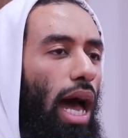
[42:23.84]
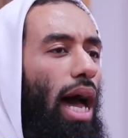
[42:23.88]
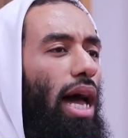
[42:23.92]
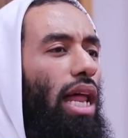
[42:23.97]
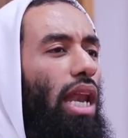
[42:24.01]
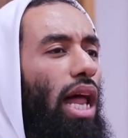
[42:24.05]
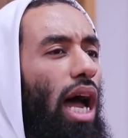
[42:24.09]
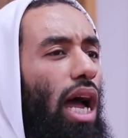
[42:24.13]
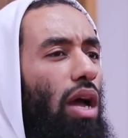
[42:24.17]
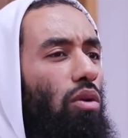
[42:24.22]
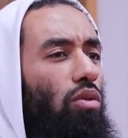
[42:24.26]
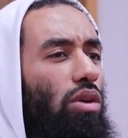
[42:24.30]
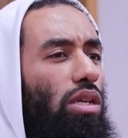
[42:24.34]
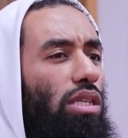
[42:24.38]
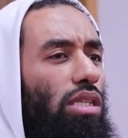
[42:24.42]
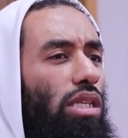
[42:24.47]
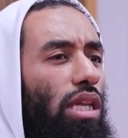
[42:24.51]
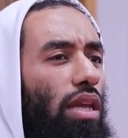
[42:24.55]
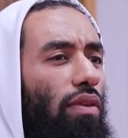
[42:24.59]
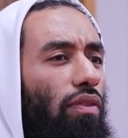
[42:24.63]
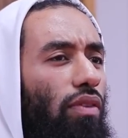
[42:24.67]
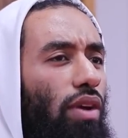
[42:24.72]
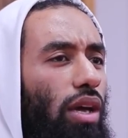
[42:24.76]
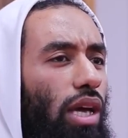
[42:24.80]
And I
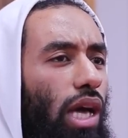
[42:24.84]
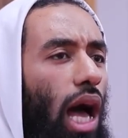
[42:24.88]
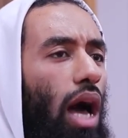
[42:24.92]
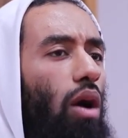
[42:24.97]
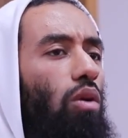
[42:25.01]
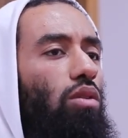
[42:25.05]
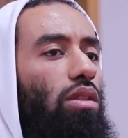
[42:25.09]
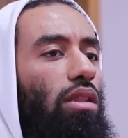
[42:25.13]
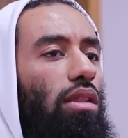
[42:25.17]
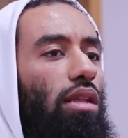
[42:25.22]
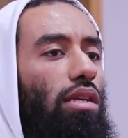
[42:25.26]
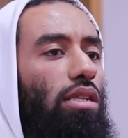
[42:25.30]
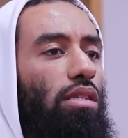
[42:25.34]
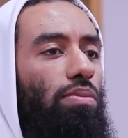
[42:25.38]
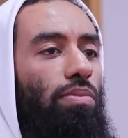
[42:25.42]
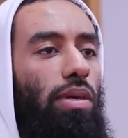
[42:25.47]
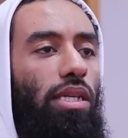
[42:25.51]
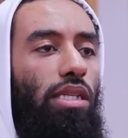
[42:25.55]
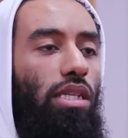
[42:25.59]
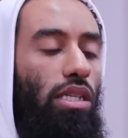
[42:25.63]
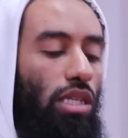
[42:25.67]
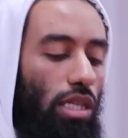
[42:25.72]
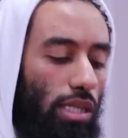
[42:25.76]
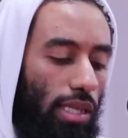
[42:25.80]
receive countless
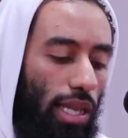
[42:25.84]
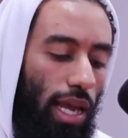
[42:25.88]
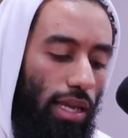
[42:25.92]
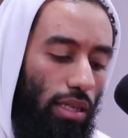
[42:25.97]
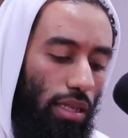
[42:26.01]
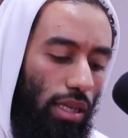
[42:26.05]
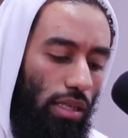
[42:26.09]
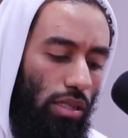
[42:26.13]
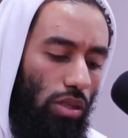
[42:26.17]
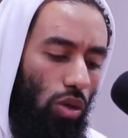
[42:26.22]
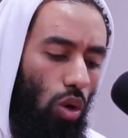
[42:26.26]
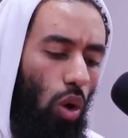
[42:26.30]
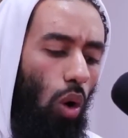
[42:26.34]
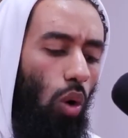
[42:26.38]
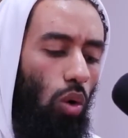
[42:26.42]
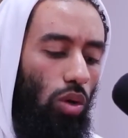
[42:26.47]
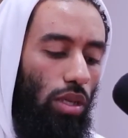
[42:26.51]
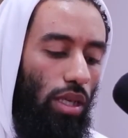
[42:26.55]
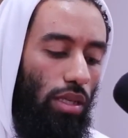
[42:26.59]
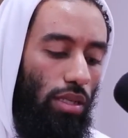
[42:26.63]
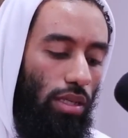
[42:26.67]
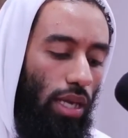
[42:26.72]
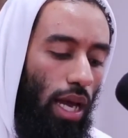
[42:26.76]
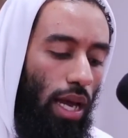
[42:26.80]
messages like this all
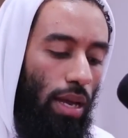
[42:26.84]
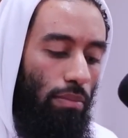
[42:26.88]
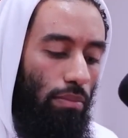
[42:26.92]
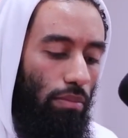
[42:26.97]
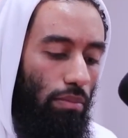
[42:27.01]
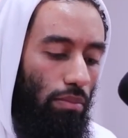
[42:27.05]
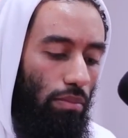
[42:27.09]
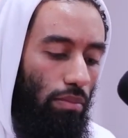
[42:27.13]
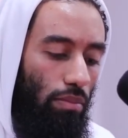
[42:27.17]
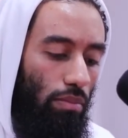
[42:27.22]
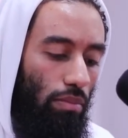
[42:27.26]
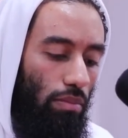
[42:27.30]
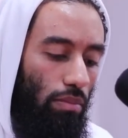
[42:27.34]
the time.